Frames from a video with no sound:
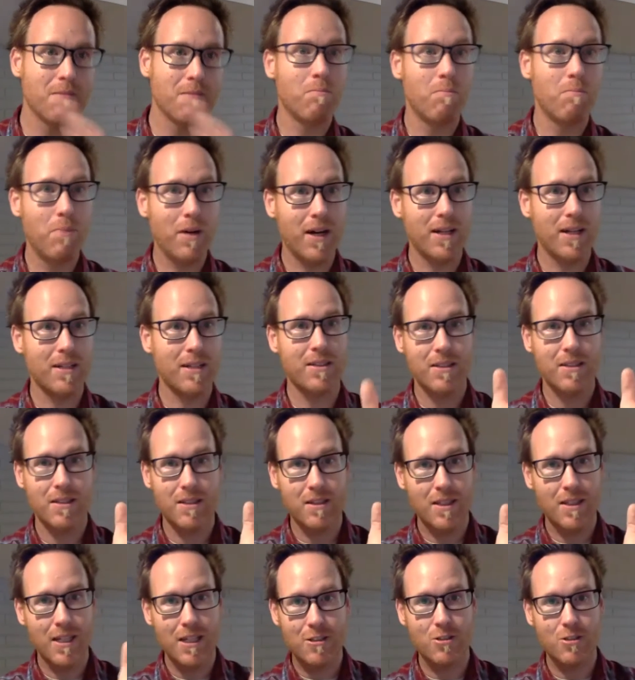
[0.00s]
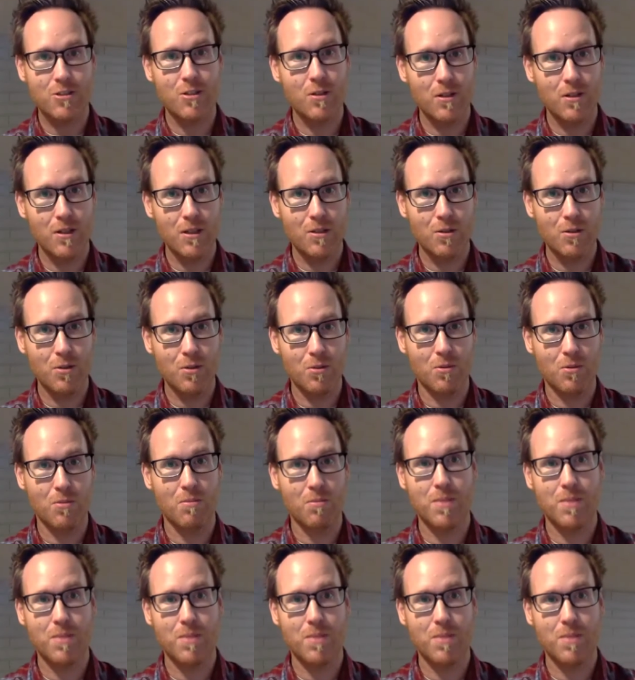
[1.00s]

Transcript: But that's totally cool,